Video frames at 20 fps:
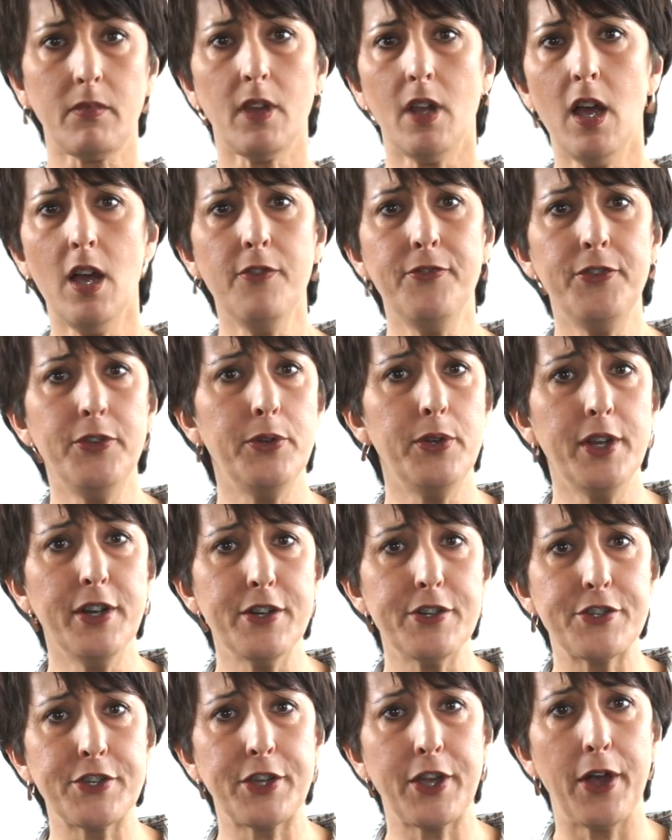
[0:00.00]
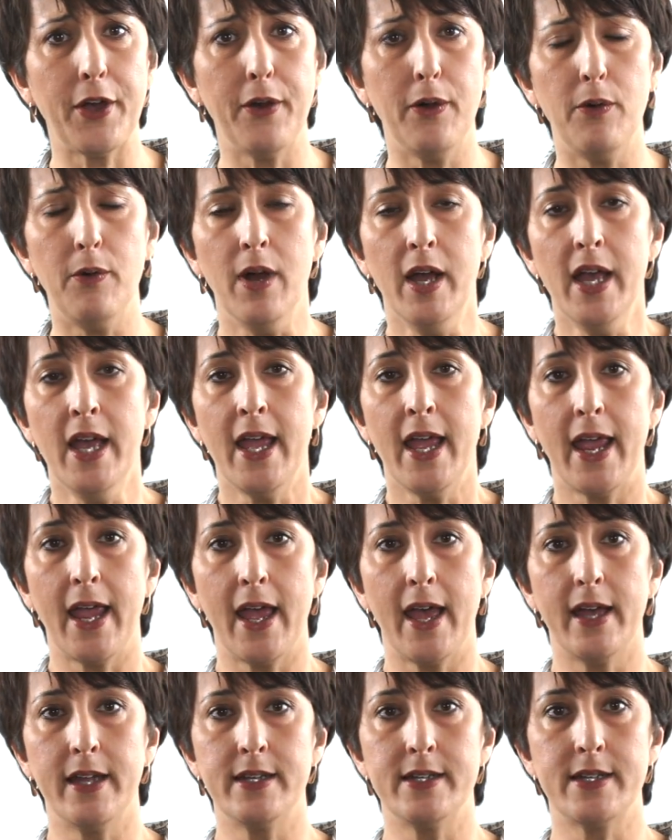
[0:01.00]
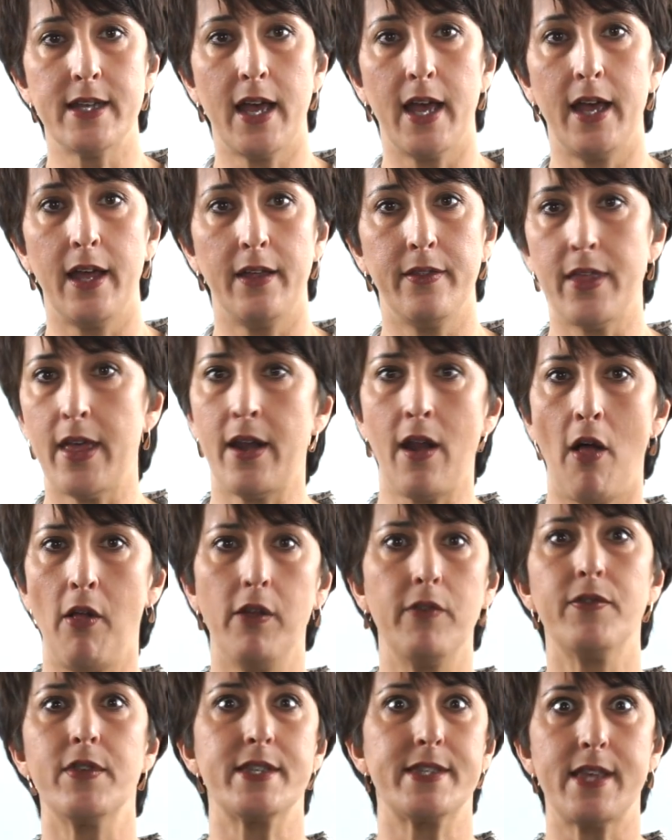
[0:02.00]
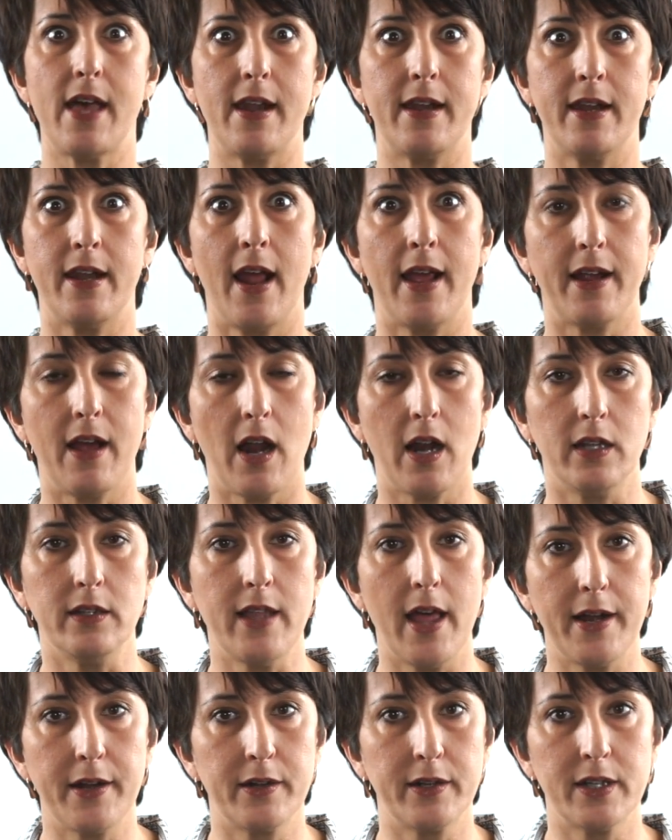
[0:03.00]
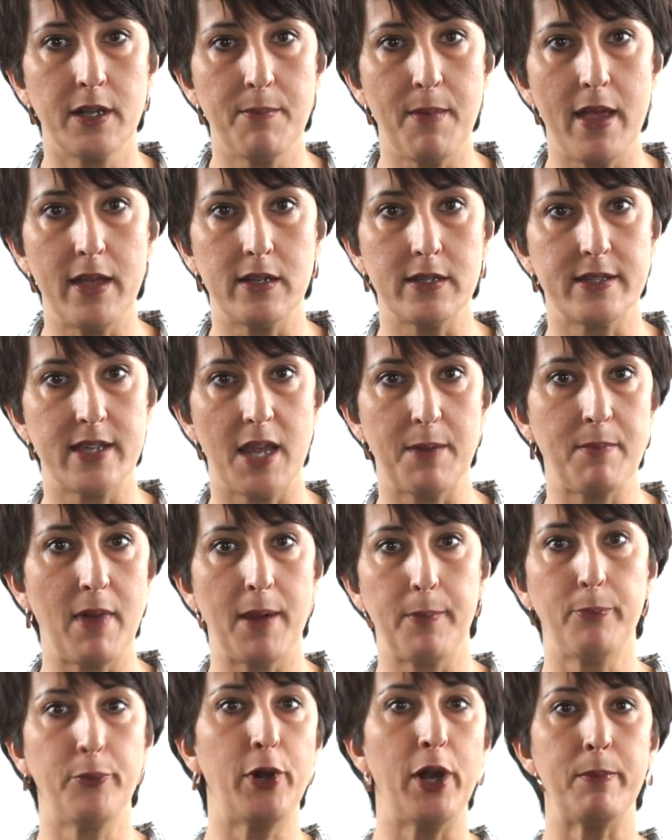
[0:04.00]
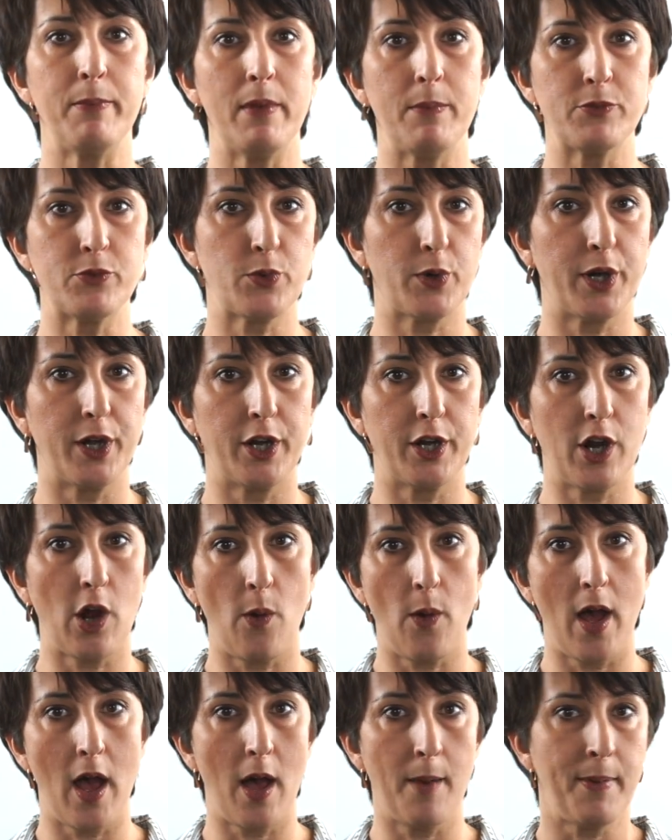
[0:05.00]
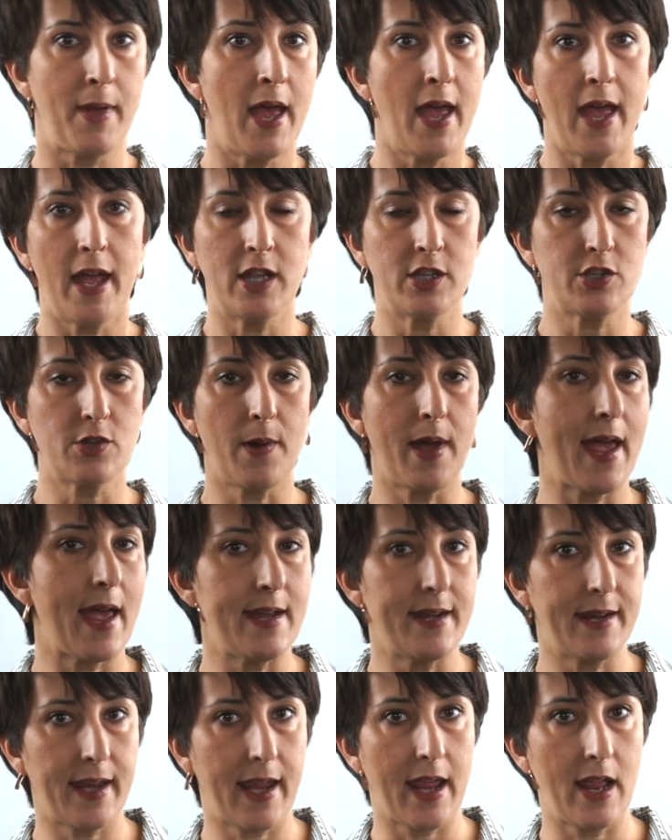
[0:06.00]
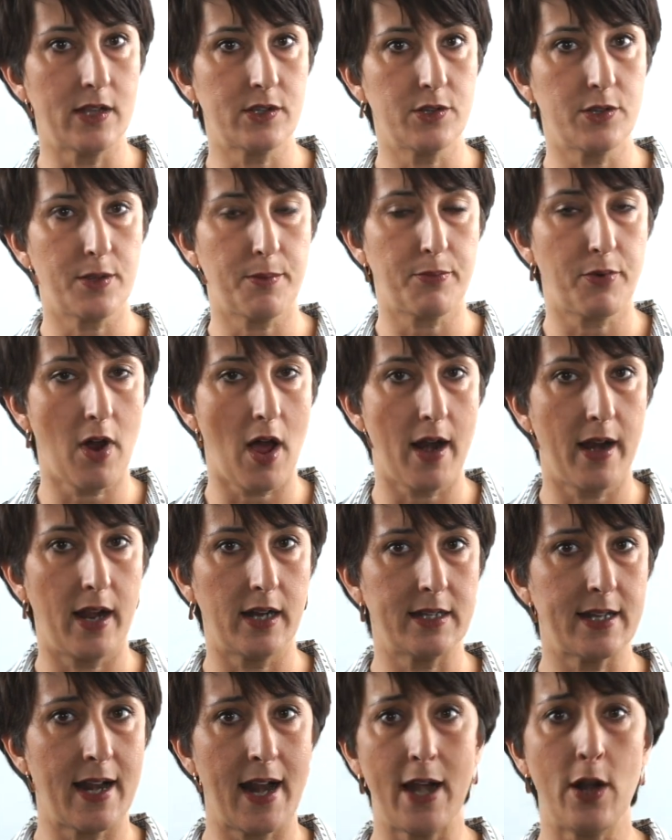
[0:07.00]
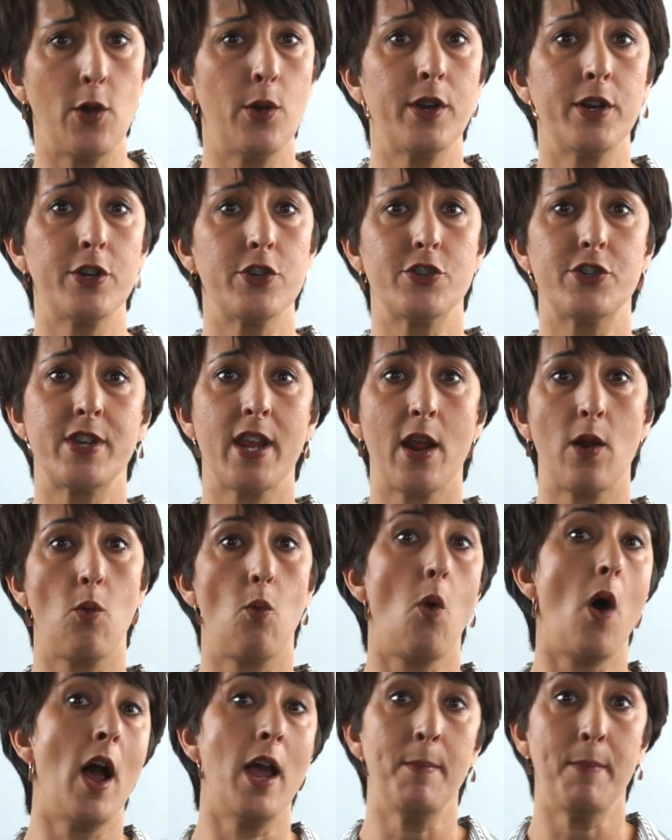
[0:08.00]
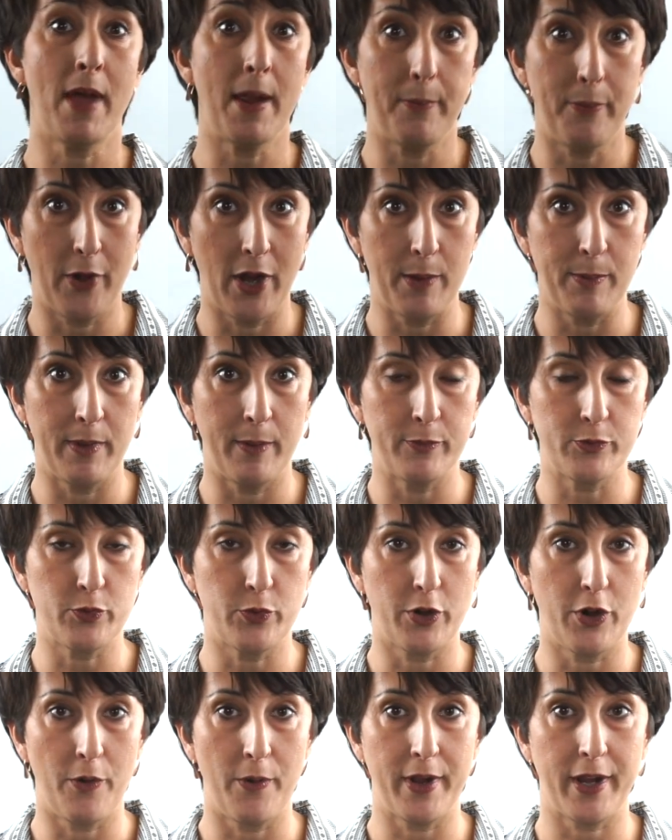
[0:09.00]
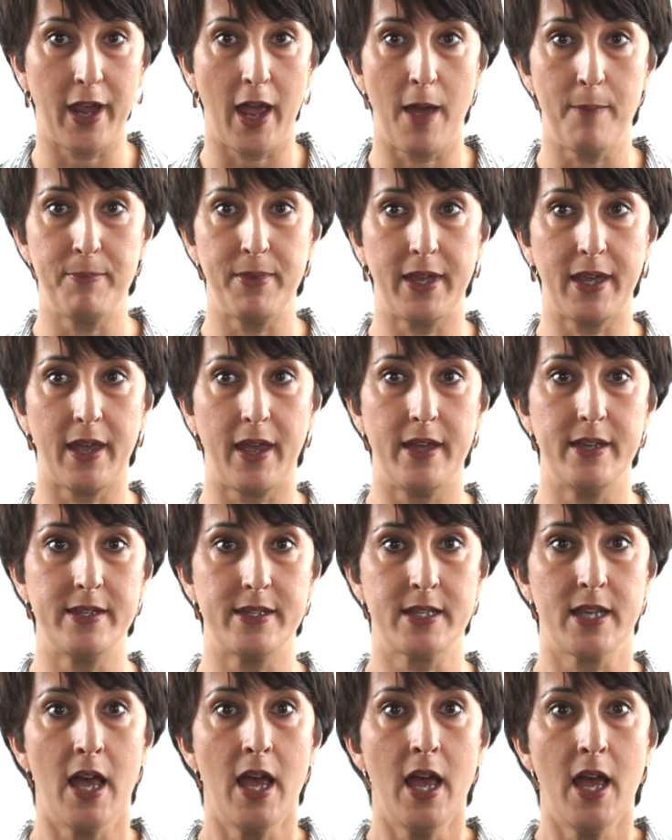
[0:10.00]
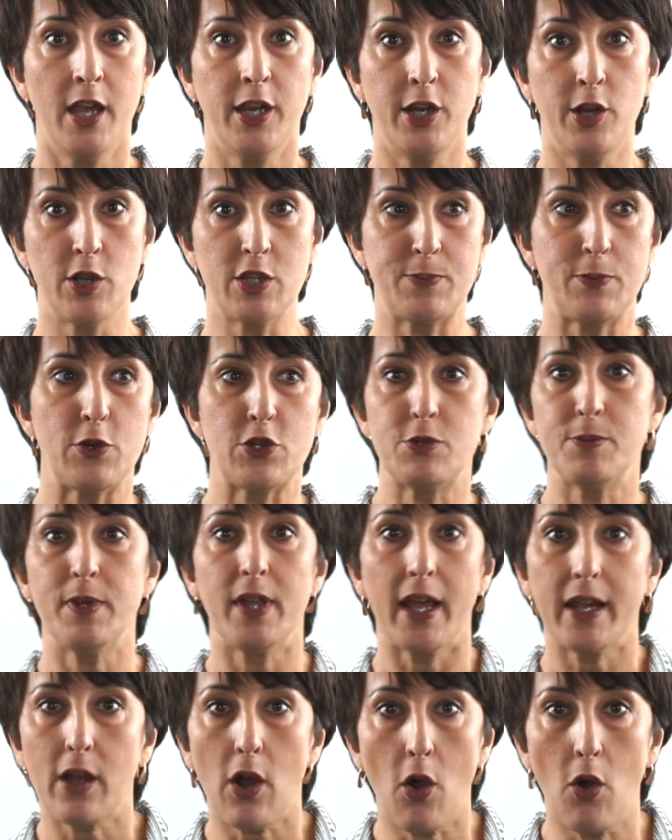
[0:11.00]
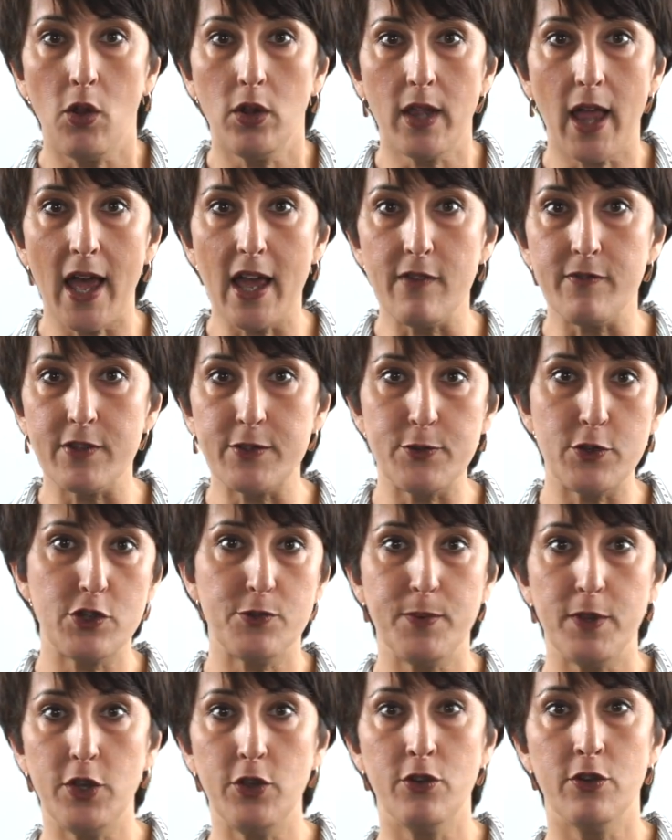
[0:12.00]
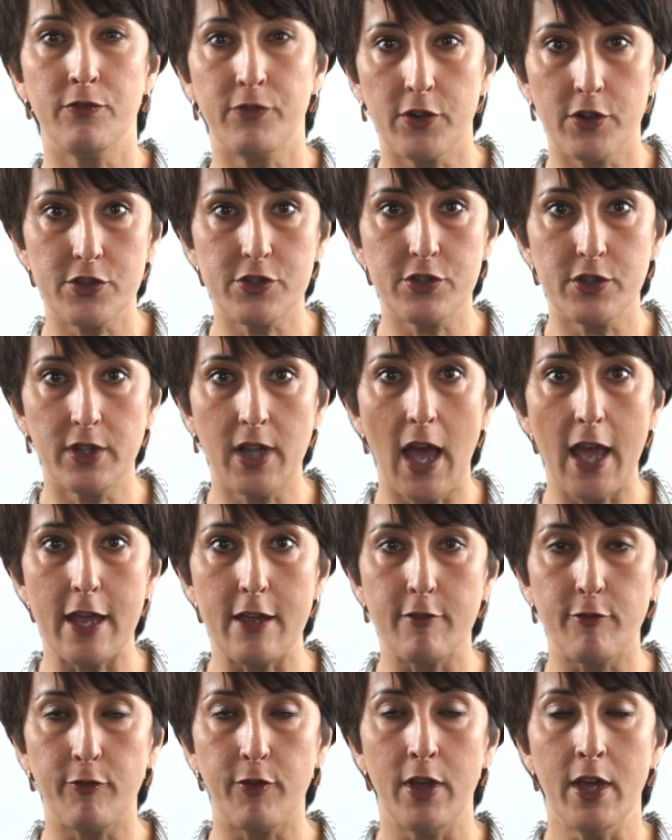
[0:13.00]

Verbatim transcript: a few years ago, and uh, then all of a sudden I got a letter in the mail saying my premiums were going to go up, and so I had to cancel the product, and I don't understand why my premiums were going up, because, you know, it's supposed to be like a whole life, it's supposed to be universal life,